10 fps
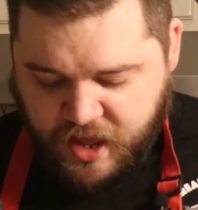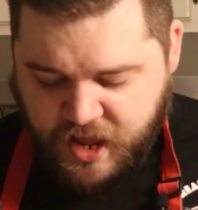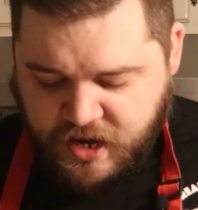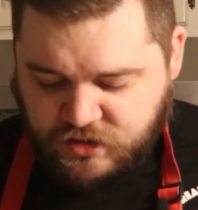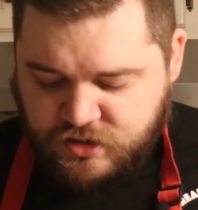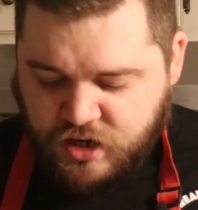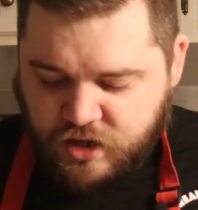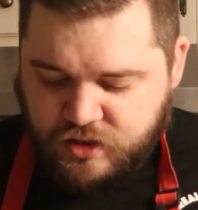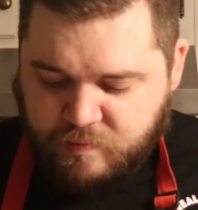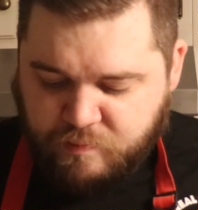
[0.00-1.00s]
and
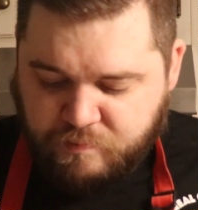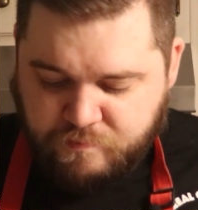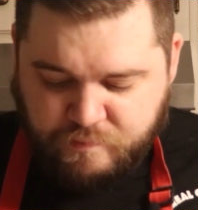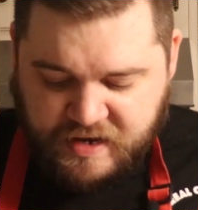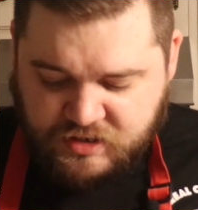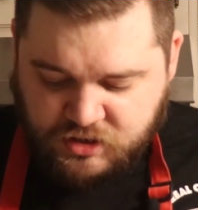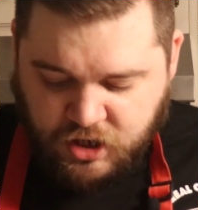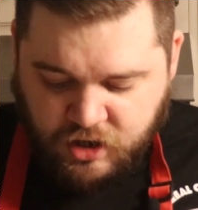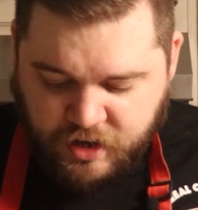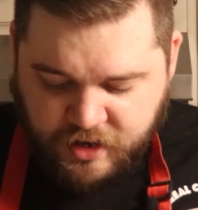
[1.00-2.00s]
the best
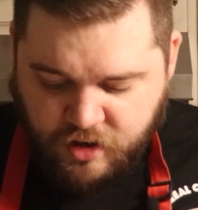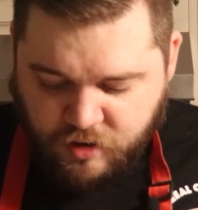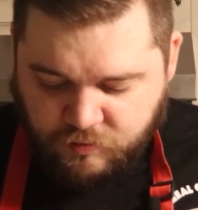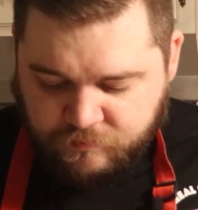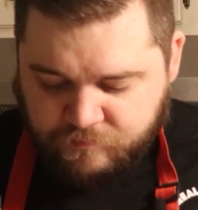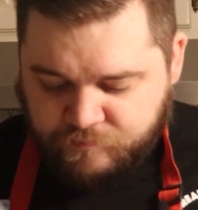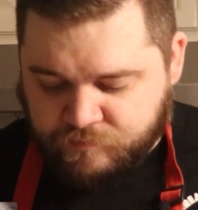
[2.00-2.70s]
card I own,